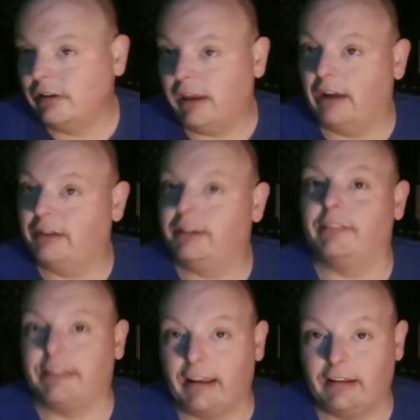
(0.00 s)
Yeah, I just have
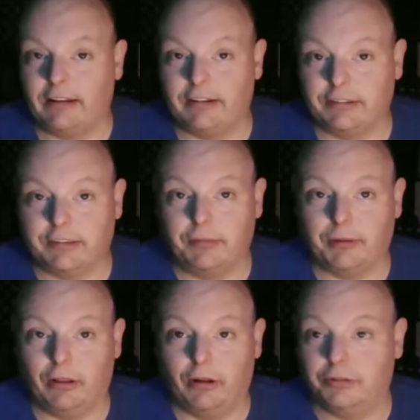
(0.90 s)
a tent. I just keep
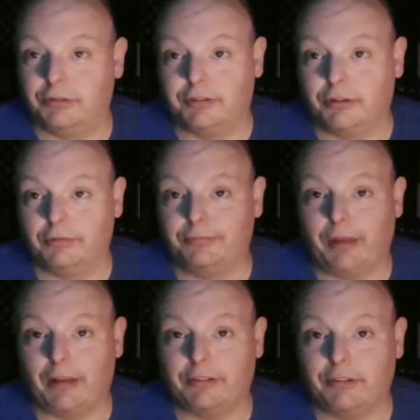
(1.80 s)
it closed. There's no
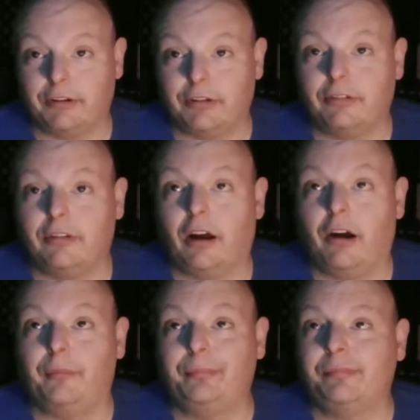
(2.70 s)
pests in there.
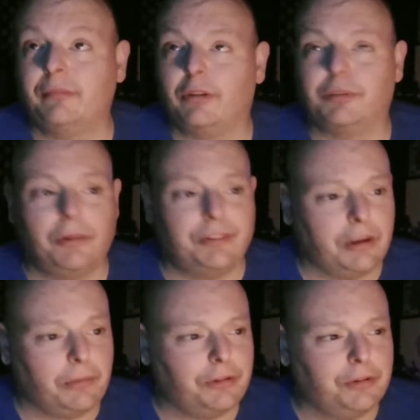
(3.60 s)
I was supposed to
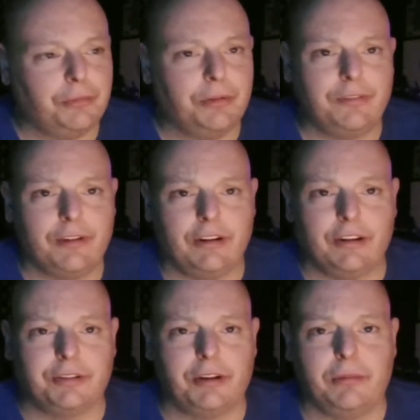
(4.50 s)
get my new humidifier
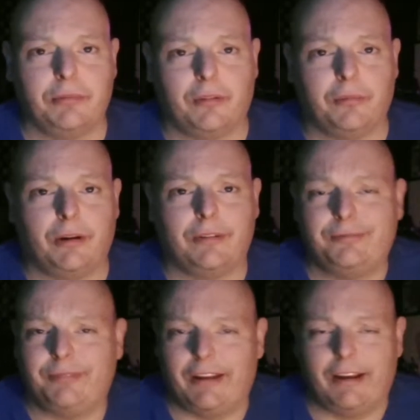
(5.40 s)
yesterday from
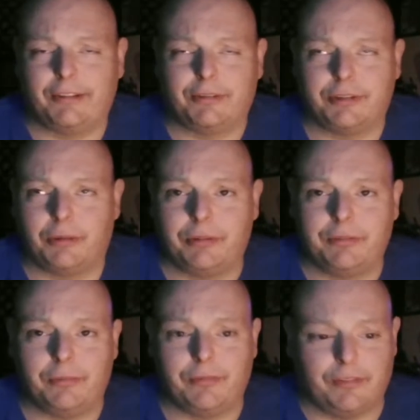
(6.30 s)
FedEx or somebody
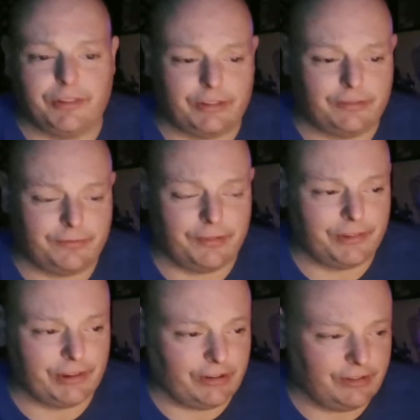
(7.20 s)
from
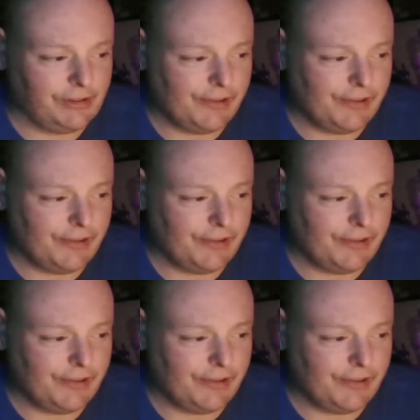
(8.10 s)
Vivasun.